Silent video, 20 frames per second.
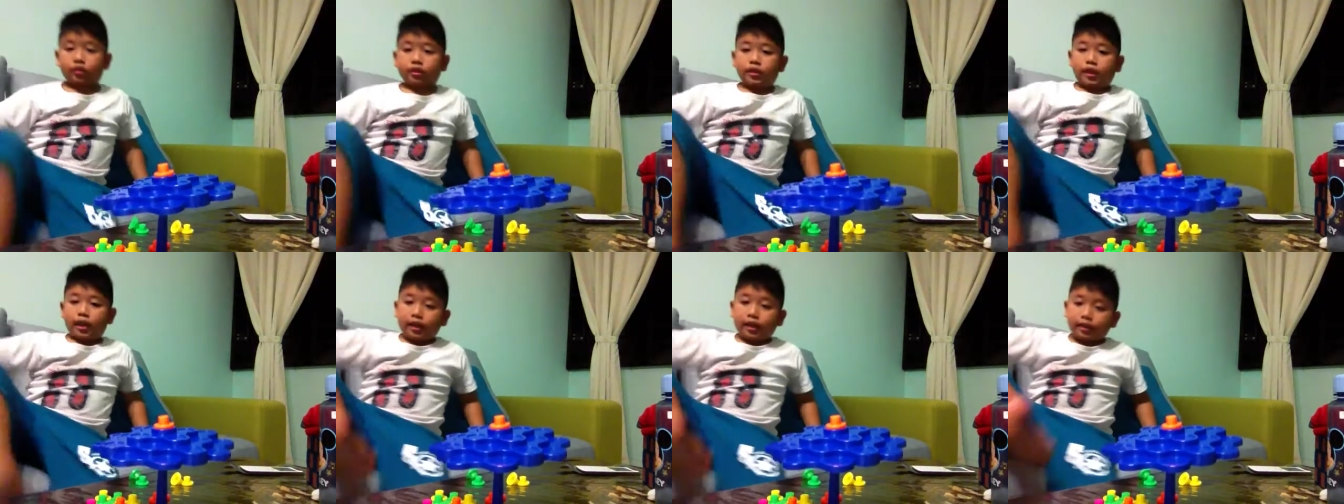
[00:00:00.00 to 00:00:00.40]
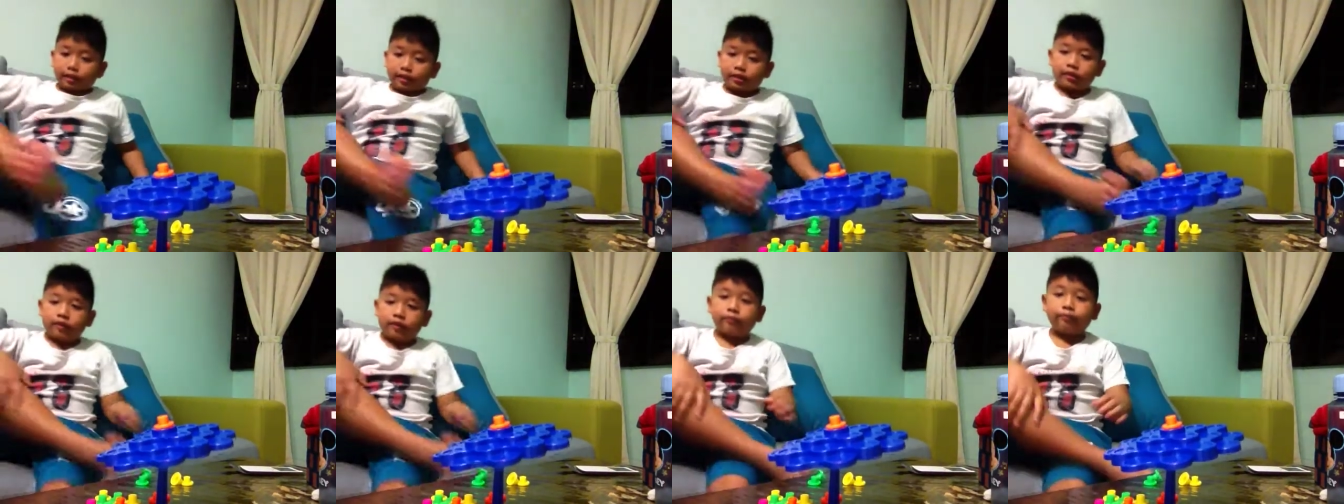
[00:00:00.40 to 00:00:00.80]
the dice.
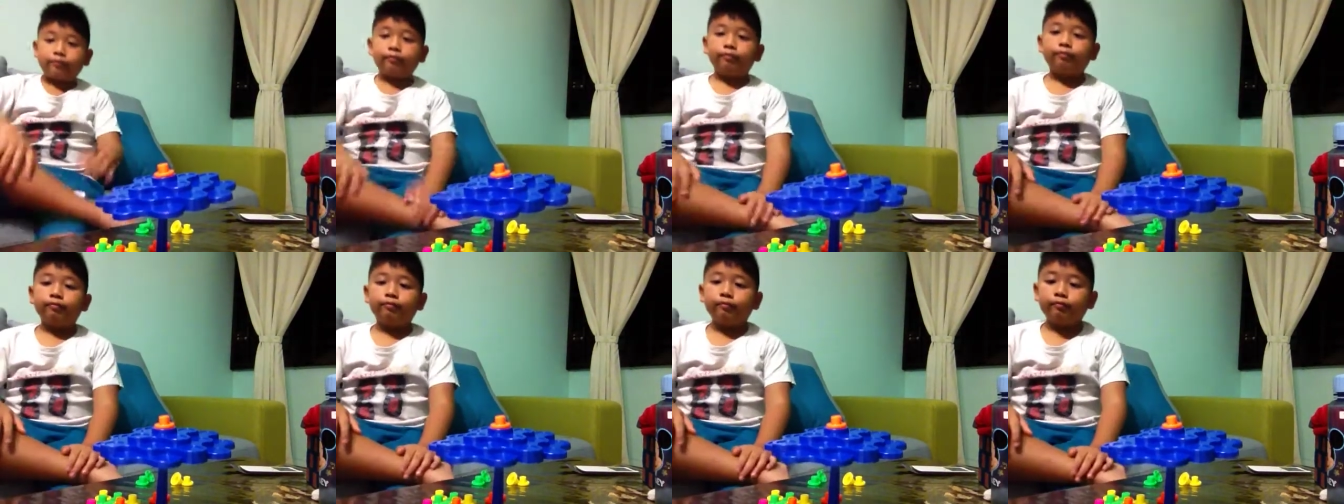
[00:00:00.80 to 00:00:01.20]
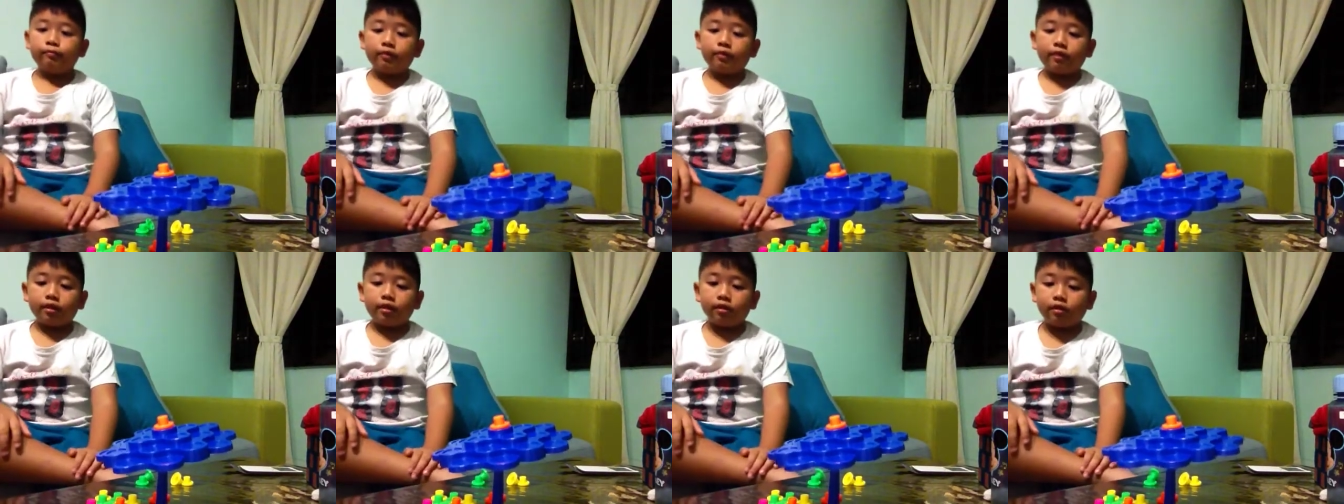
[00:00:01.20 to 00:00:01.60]

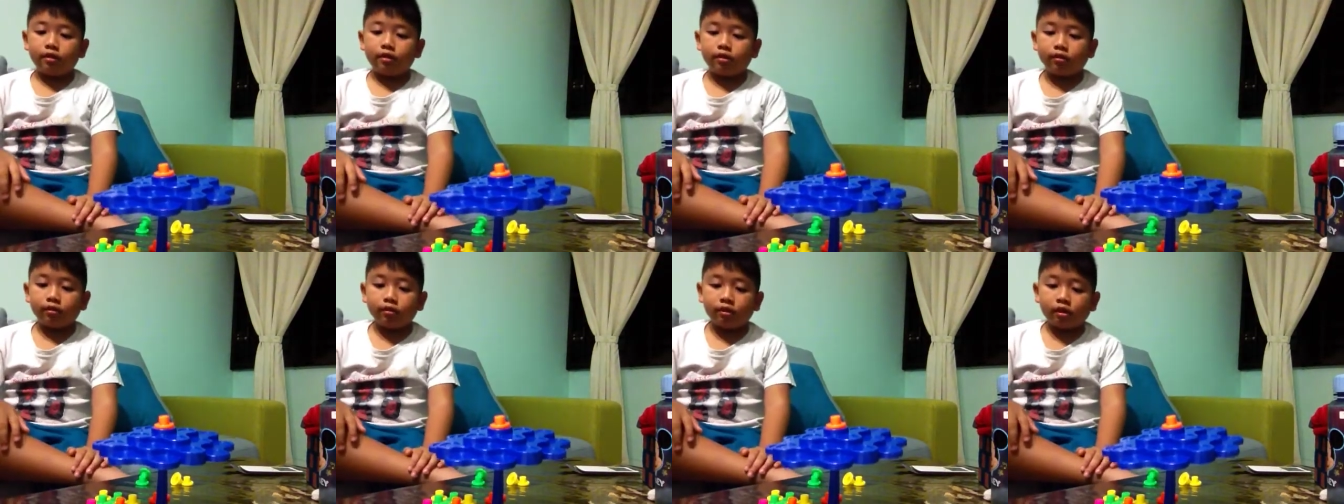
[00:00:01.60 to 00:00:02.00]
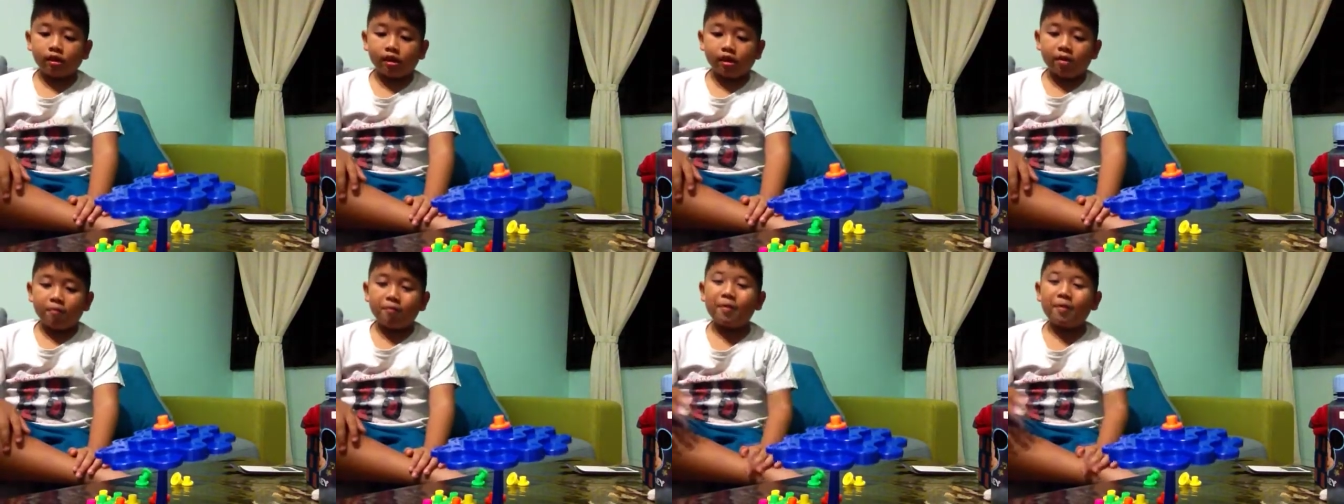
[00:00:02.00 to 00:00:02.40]
Oh,
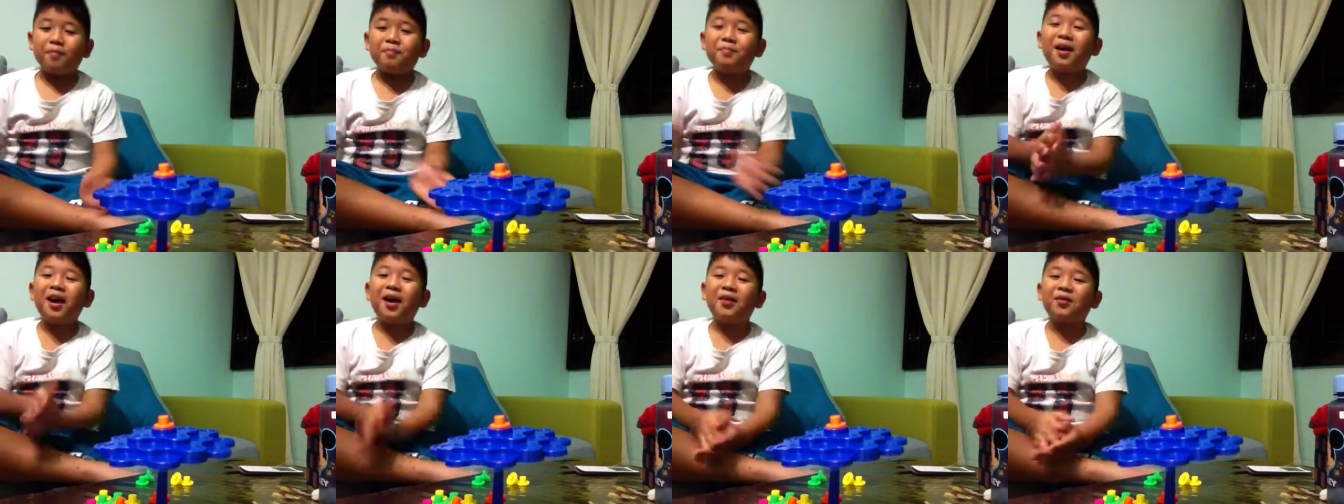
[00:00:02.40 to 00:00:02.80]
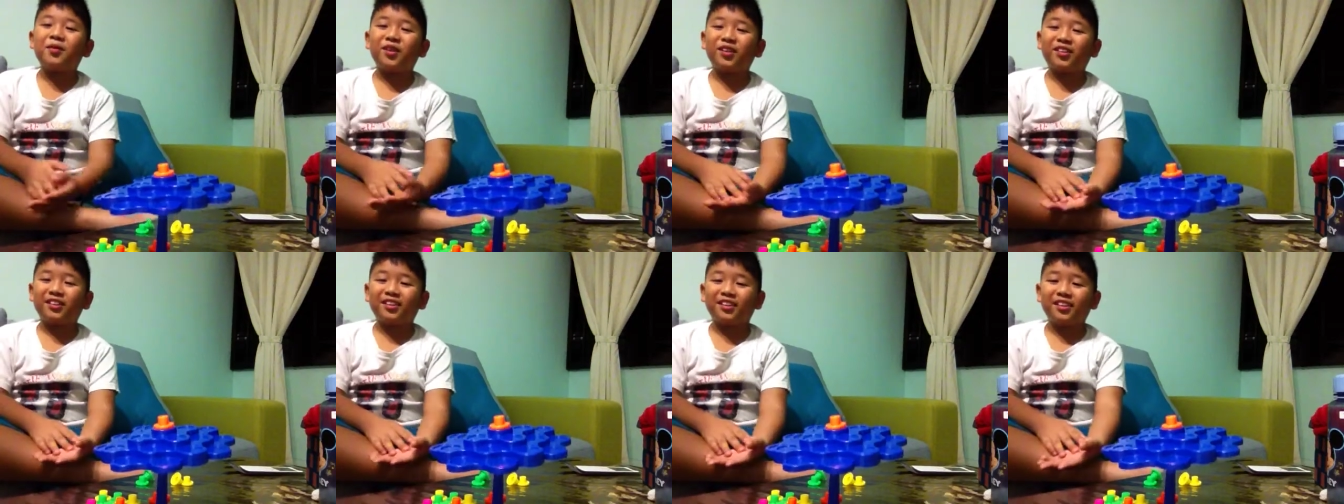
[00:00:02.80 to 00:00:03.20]
six. My mom
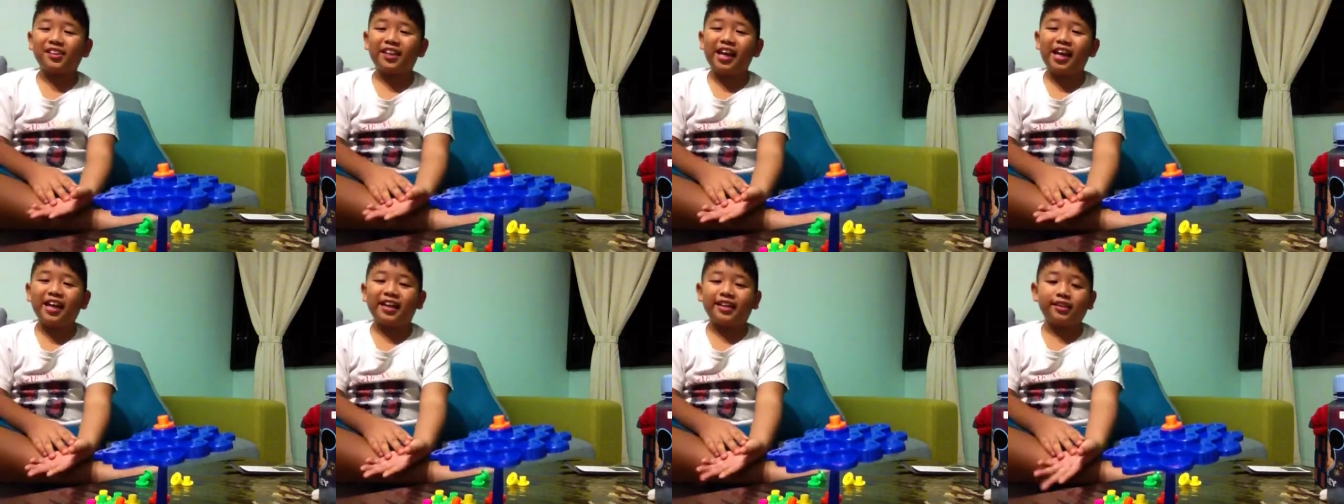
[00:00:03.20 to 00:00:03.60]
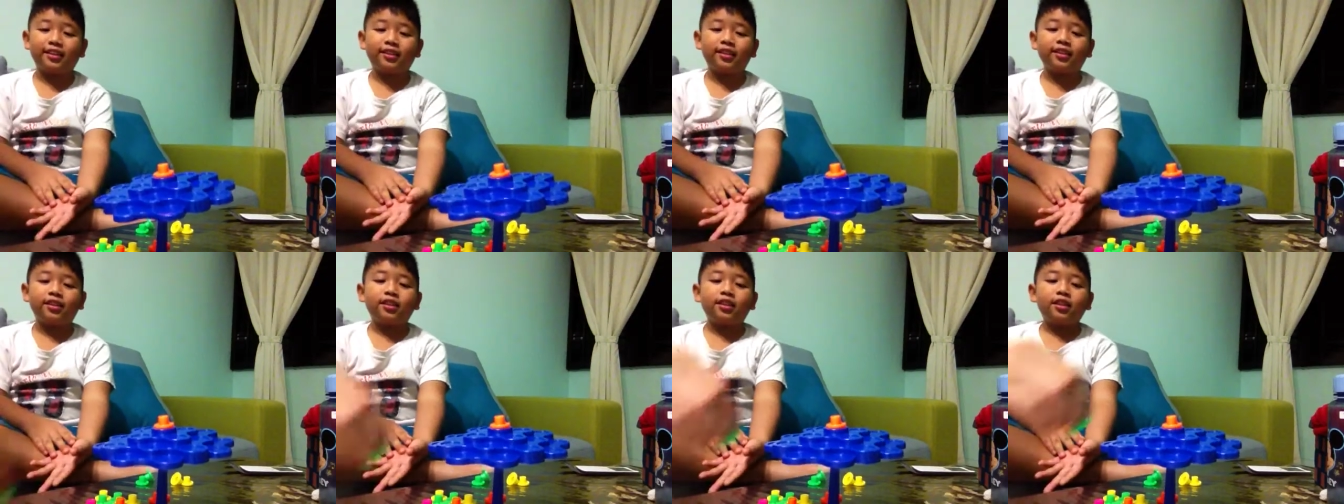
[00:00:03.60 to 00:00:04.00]
got
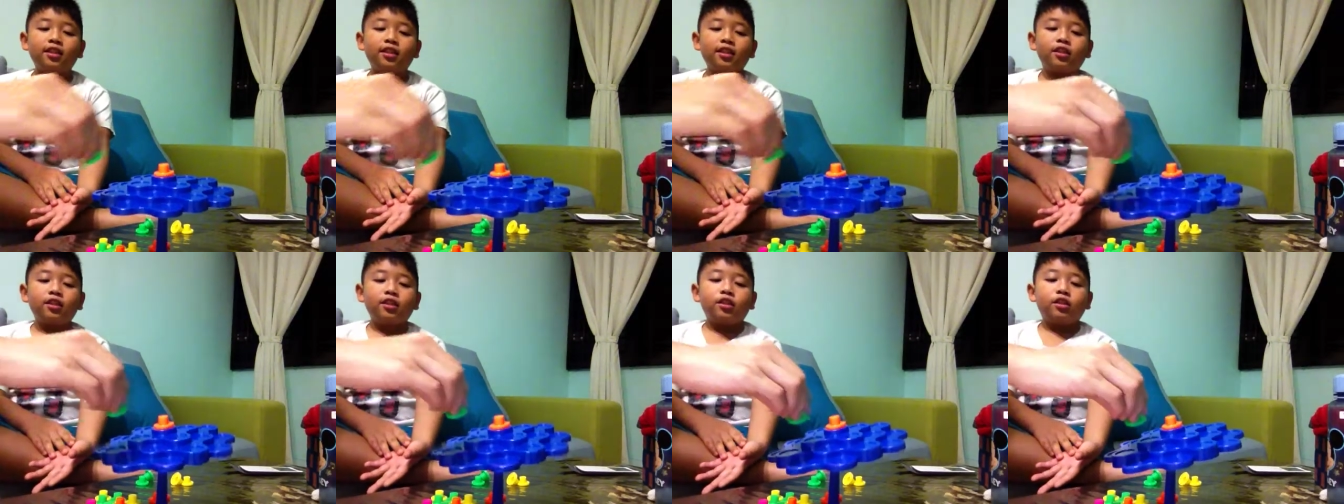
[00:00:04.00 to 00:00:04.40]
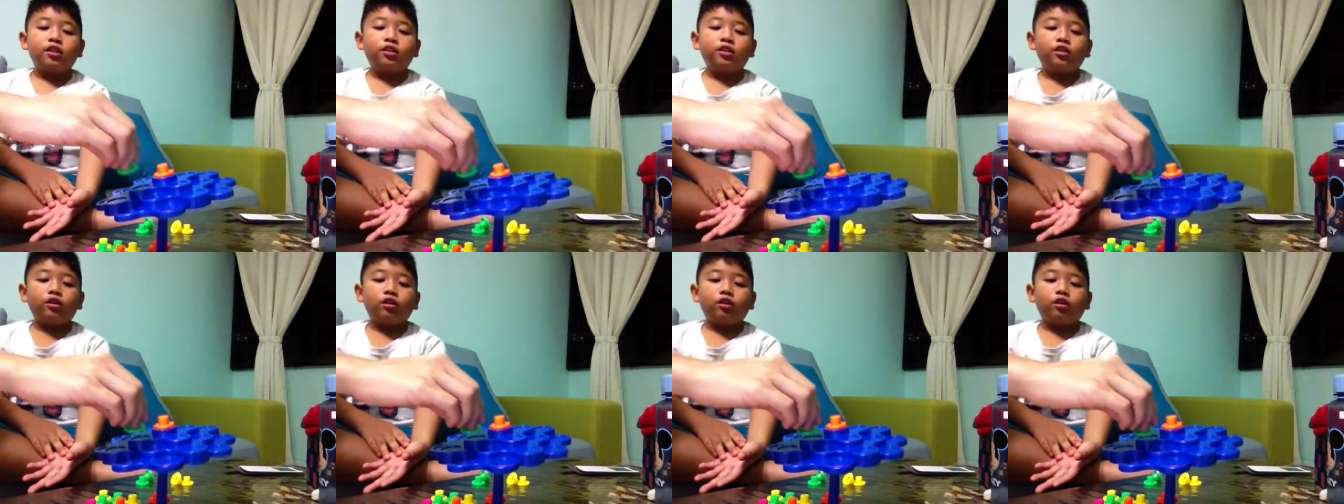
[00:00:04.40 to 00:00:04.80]
six.
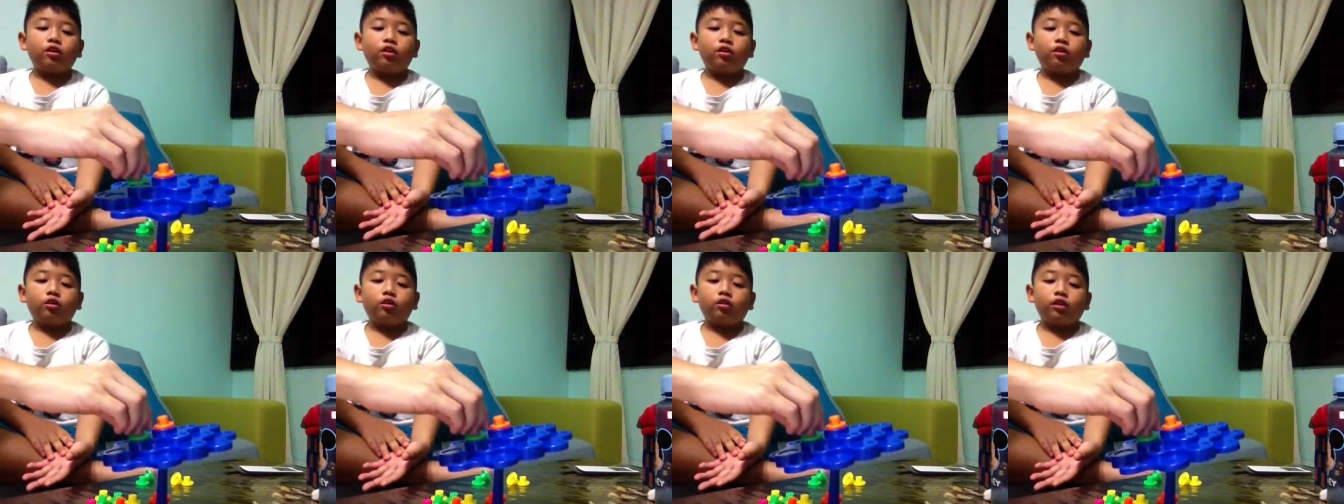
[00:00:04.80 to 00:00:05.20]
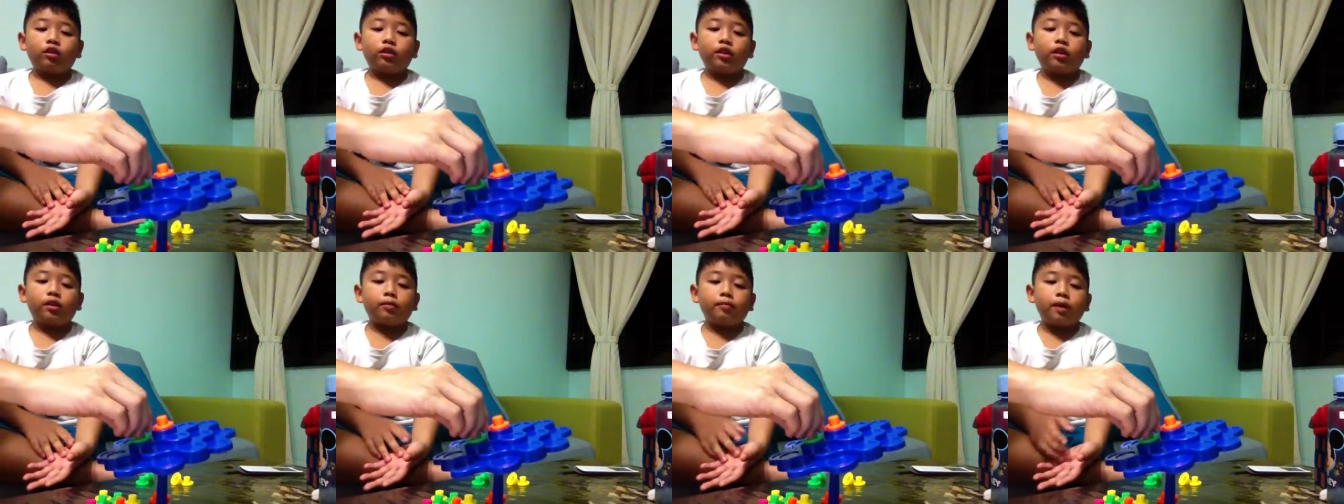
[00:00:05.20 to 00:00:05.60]
So your
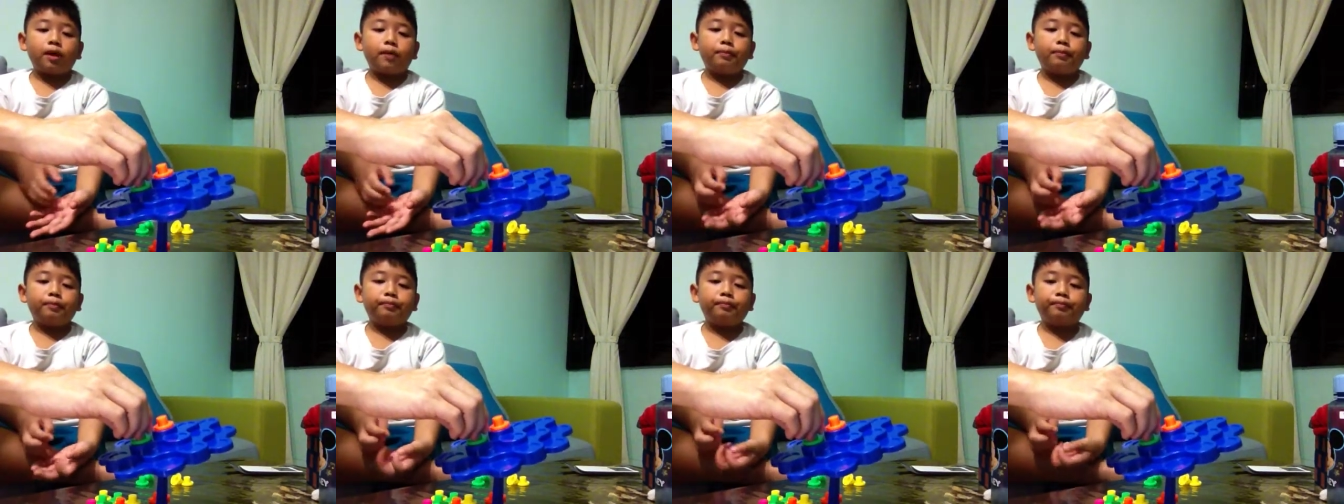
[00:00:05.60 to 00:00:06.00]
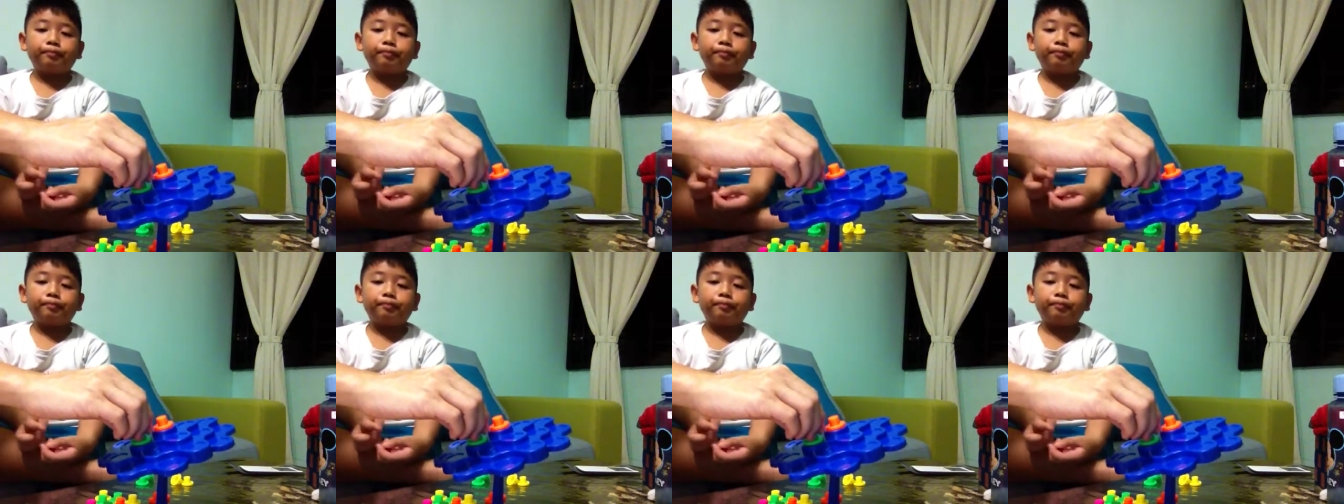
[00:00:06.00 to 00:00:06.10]
turn, mom.